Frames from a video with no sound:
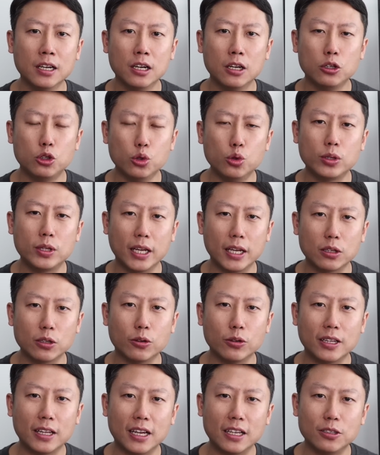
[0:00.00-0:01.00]
do take note
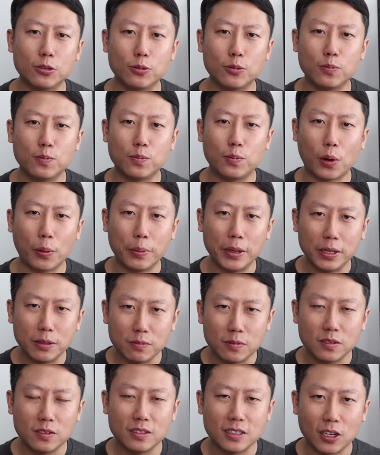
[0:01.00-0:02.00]
that you probably
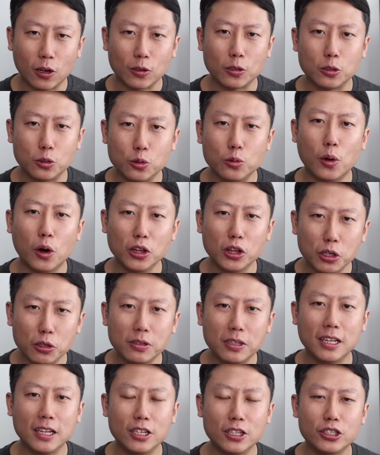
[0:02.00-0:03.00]
got to do more due
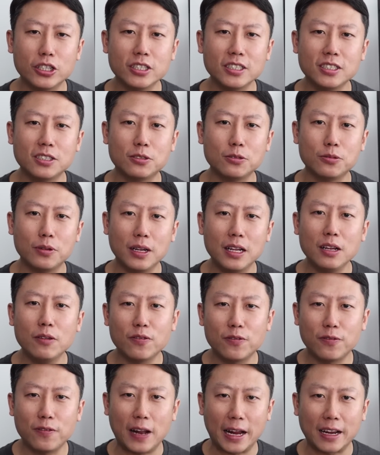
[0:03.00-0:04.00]
diligence to really
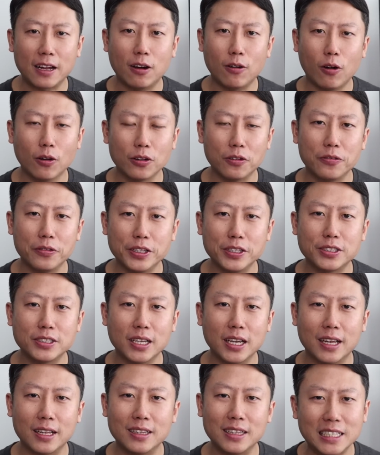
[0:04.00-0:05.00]
flag out all the risks
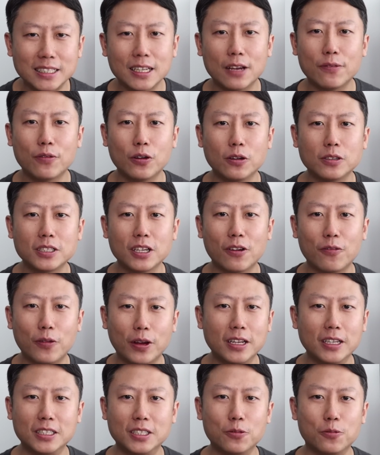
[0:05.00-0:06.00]
and decide for yourself whether
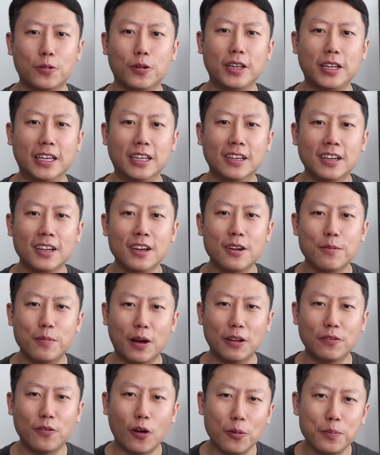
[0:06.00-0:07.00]
is it worth it. But
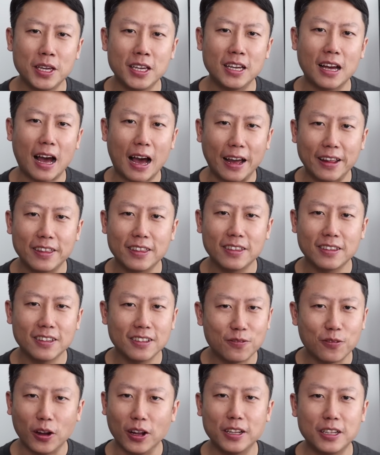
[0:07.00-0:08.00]
for me, at
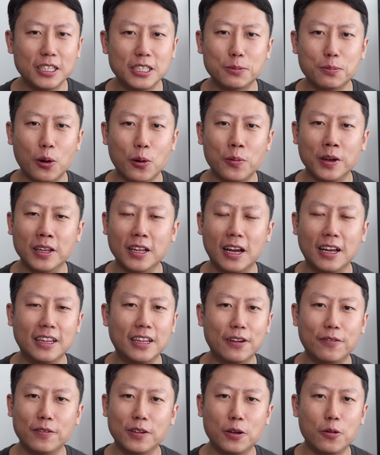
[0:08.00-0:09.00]
this moment, I
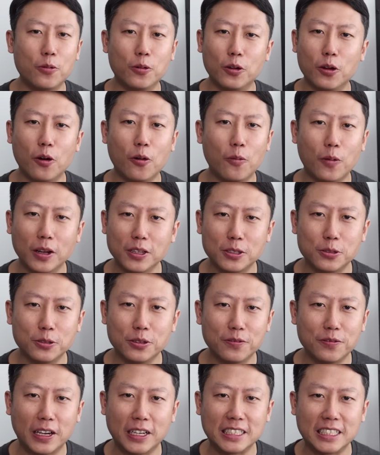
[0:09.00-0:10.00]
definitely would not want to
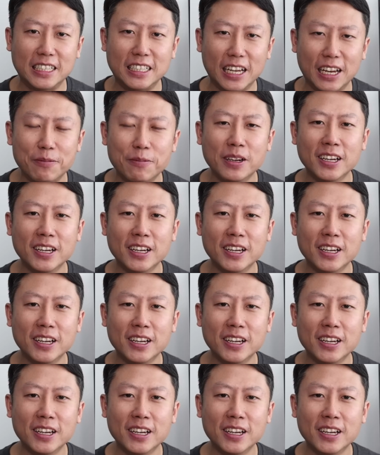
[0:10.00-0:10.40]
invest in them,